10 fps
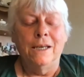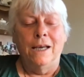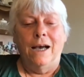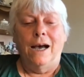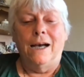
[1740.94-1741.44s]

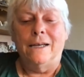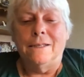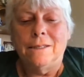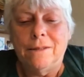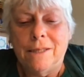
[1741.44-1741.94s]
Uh,
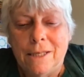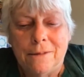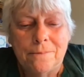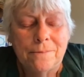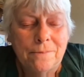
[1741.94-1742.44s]

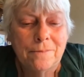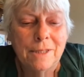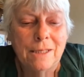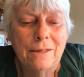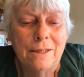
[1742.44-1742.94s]
he
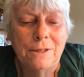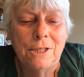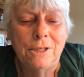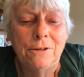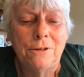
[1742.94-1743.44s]

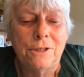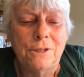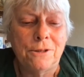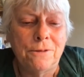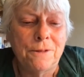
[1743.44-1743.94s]
continued to
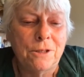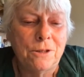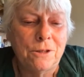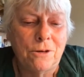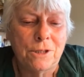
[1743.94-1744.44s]
serve in the
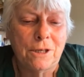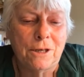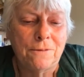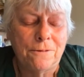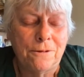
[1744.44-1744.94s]
Coast
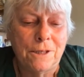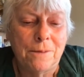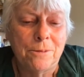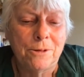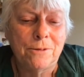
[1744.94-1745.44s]
Guard for a
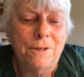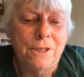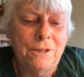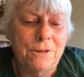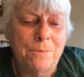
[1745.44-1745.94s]
number of
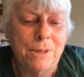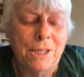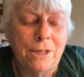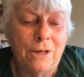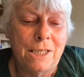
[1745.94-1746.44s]
years
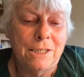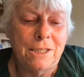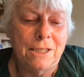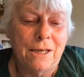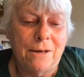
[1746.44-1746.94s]
beyond
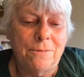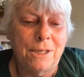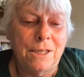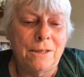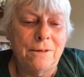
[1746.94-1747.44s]
uh, what
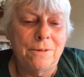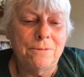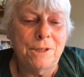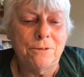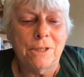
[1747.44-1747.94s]
he what
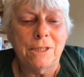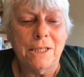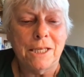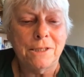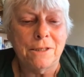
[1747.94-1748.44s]
was strictly
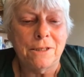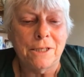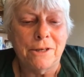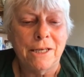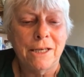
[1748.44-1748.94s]

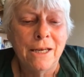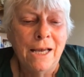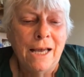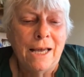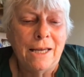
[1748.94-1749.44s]
necessary,
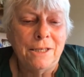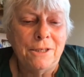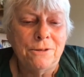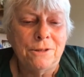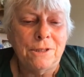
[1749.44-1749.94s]
and he
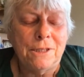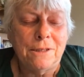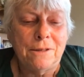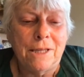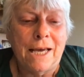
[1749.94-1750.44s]
used
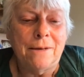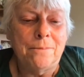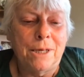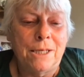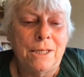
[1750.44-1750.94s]
that
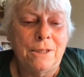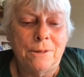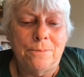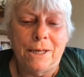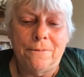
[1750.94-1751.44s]
money to
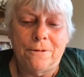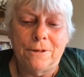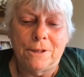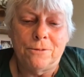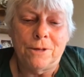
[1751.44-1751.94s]
pay for
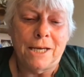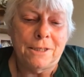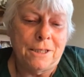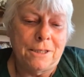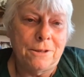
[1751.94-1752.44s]
his own
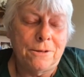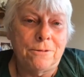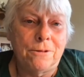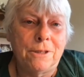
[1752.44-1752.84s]
acting school.